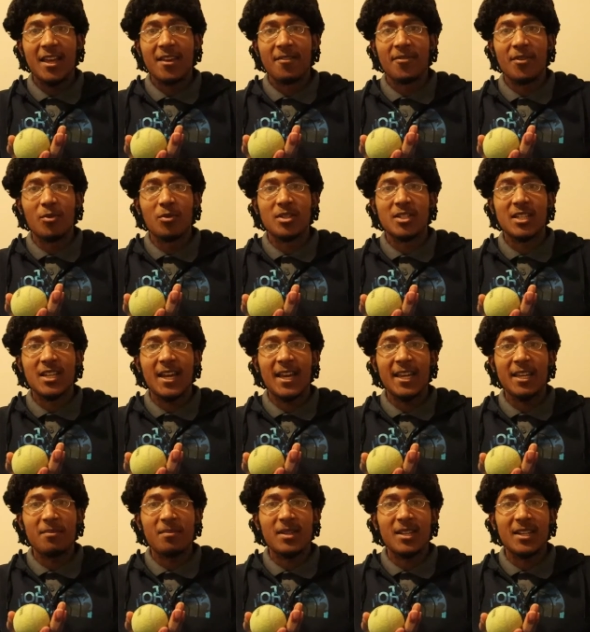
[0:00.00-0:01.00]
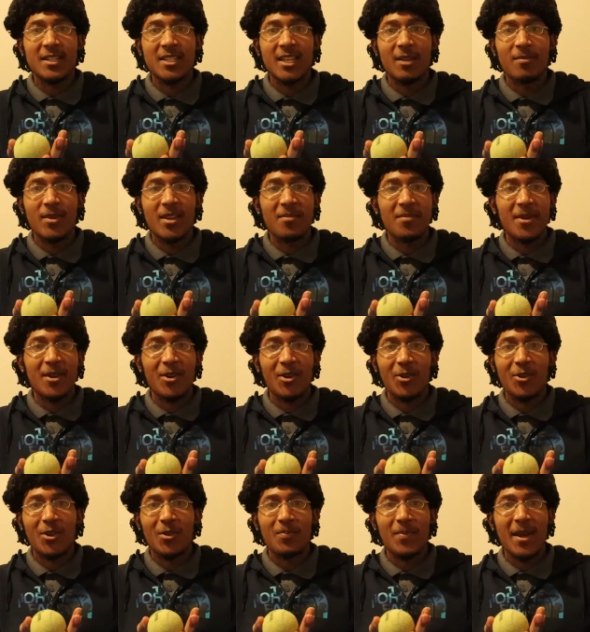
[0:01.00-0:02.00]
if it was in eight minutes, i would be a
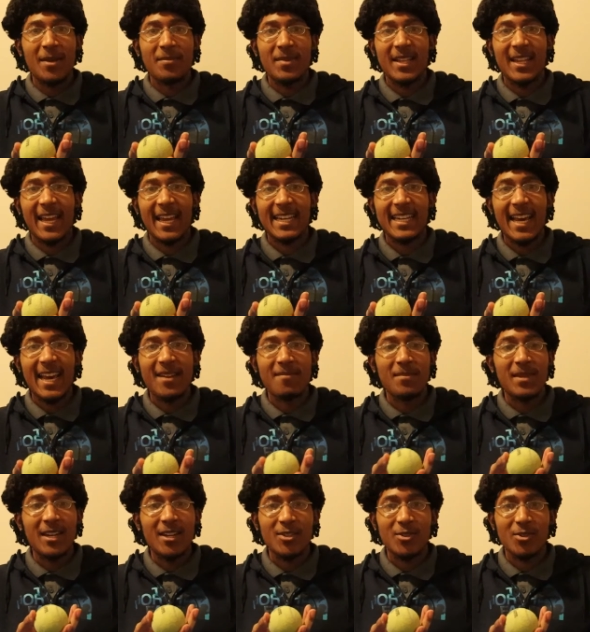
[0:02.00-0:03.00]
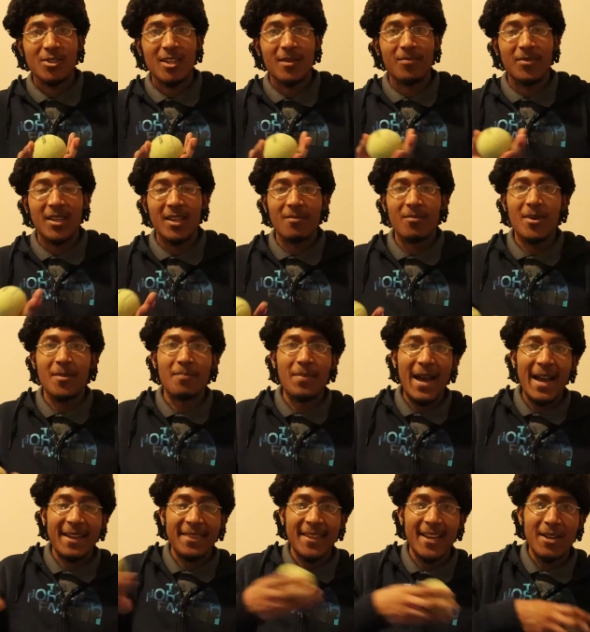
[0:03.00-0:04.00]
miracle. It might be like nine minutes or something. But
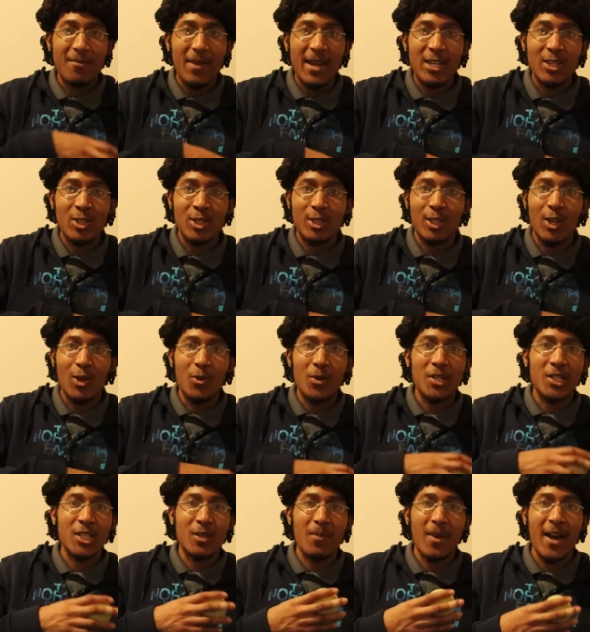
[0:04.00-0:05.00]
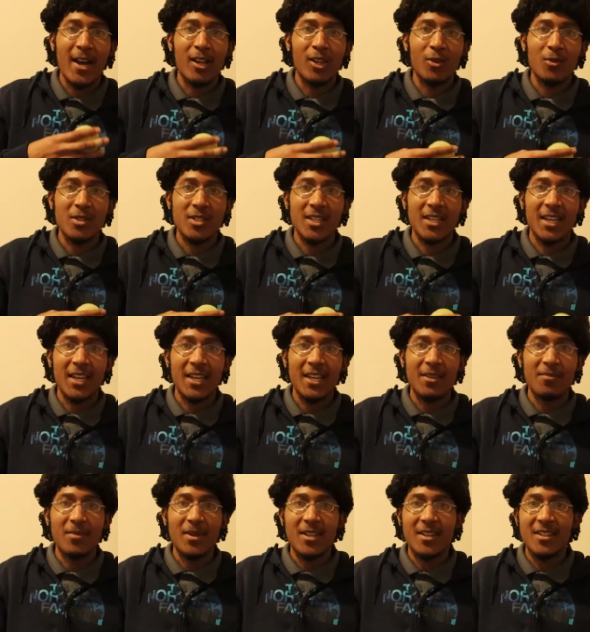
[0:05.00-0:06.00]
back then, my slowest mile was like
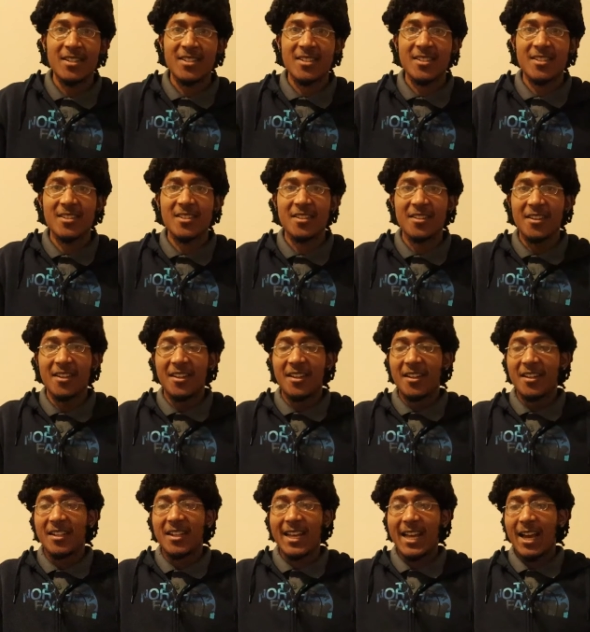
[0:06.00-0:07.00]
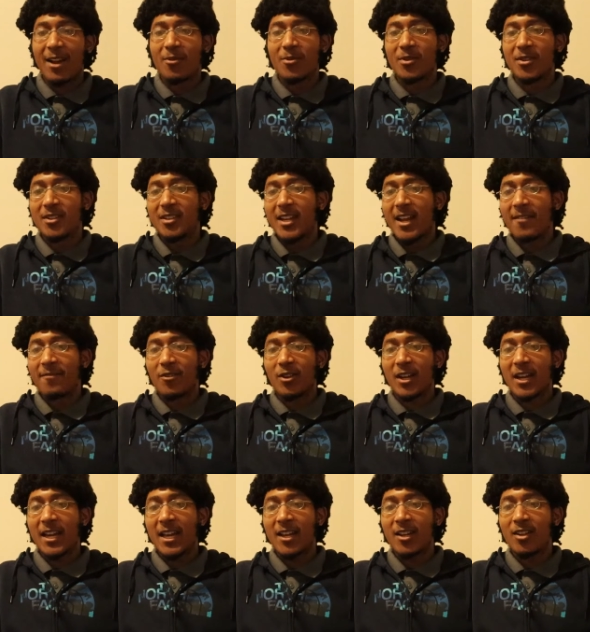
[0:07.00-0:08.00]
eight minutes. Like I would
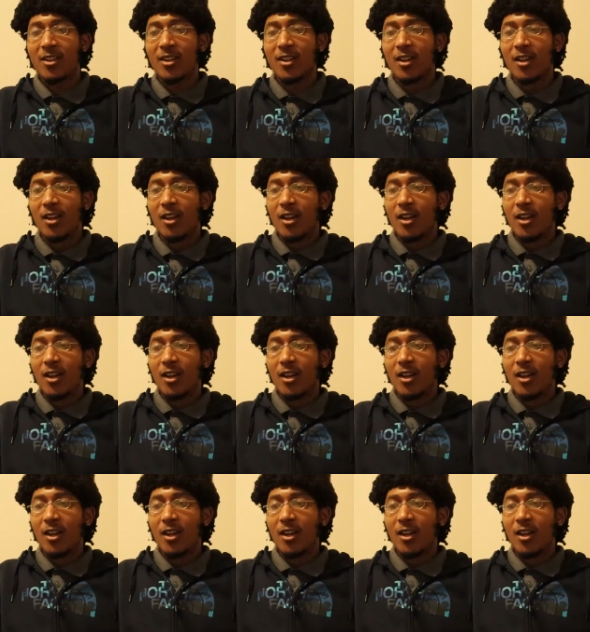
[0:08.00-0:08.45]
never get.